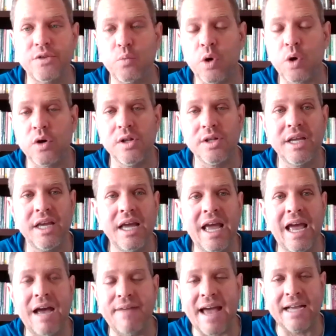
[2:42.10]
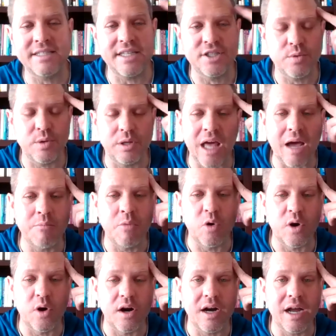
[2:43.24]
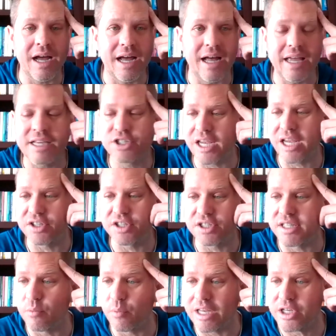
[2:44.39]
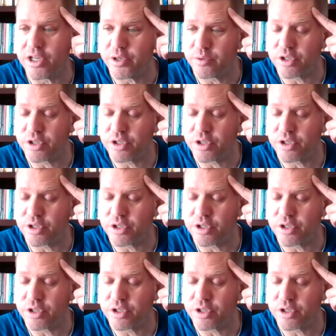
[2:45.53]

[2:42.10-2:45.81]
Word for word: world have access to a lot more uh, exchanges than we do.